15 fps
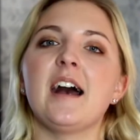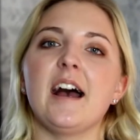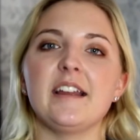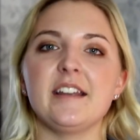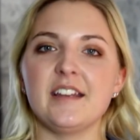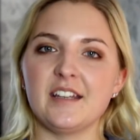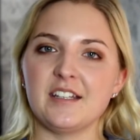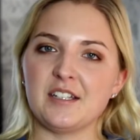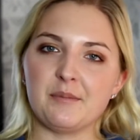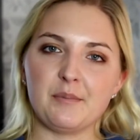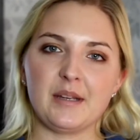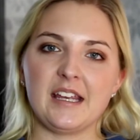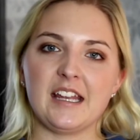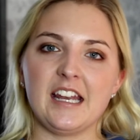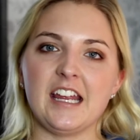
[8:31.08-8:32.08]
I did it in the
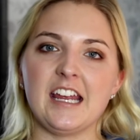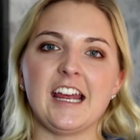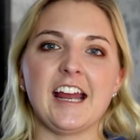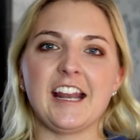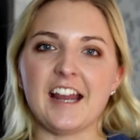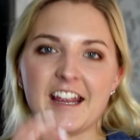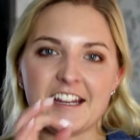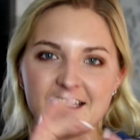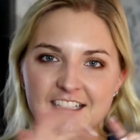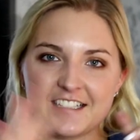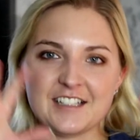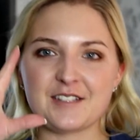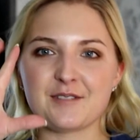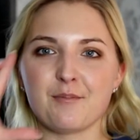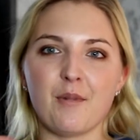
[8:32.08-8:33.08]
beginning, and I did
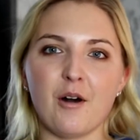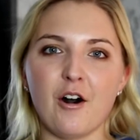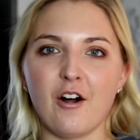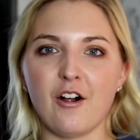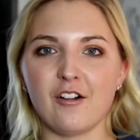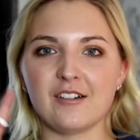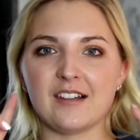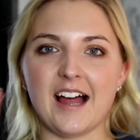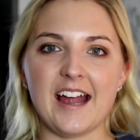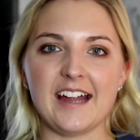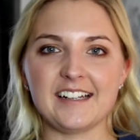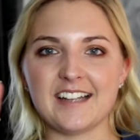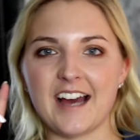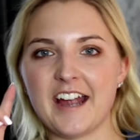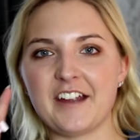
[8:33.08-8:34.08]
the small
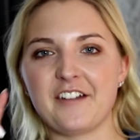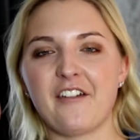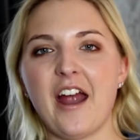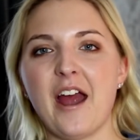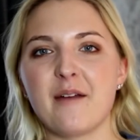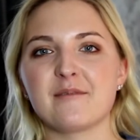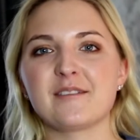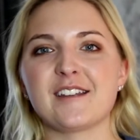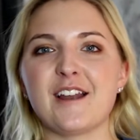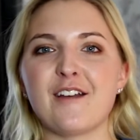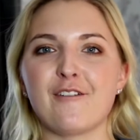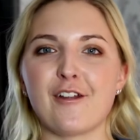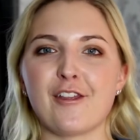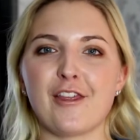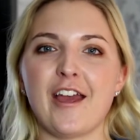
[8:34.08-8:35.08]
diagrams and
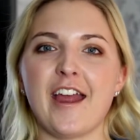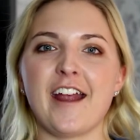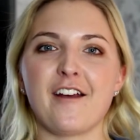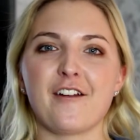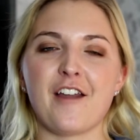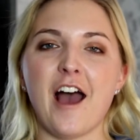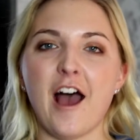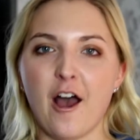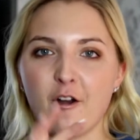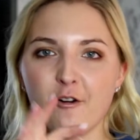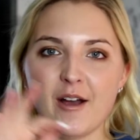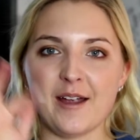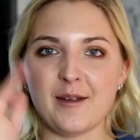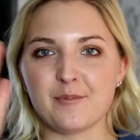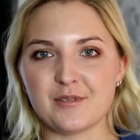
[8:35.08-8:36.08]
everything on how
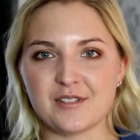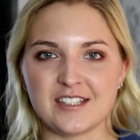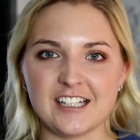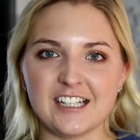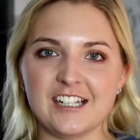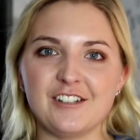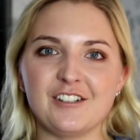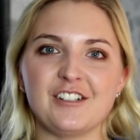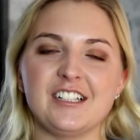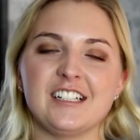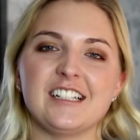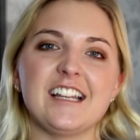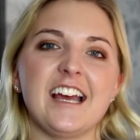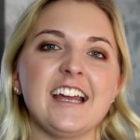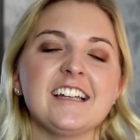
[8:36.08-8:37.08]
I proceed during
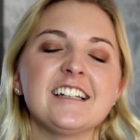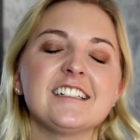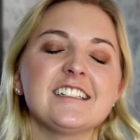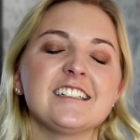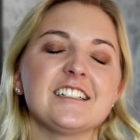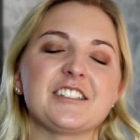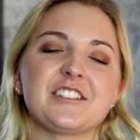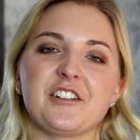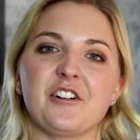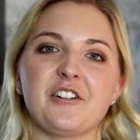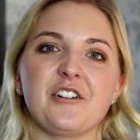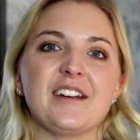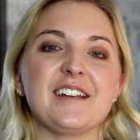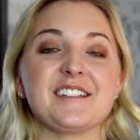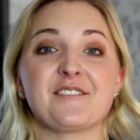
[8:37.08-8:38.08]
the day.
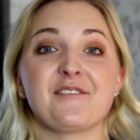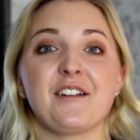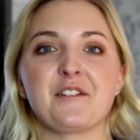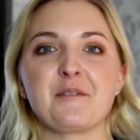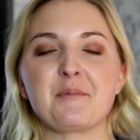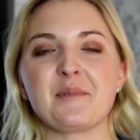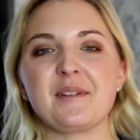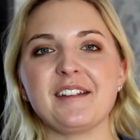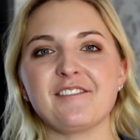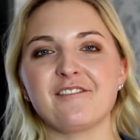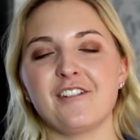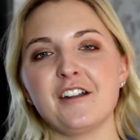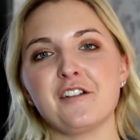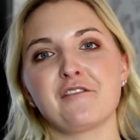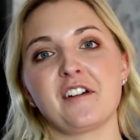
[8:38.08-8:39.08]
So it's very,
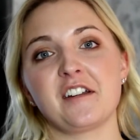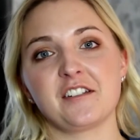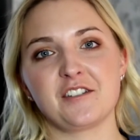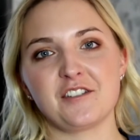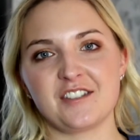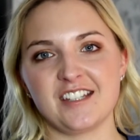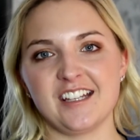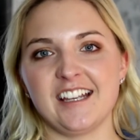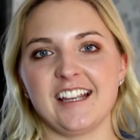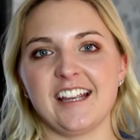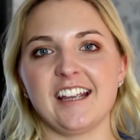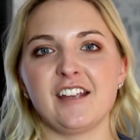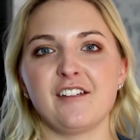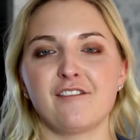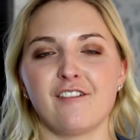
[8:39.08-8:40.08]
very fun to
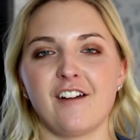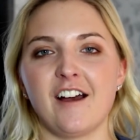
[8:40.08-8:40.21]
see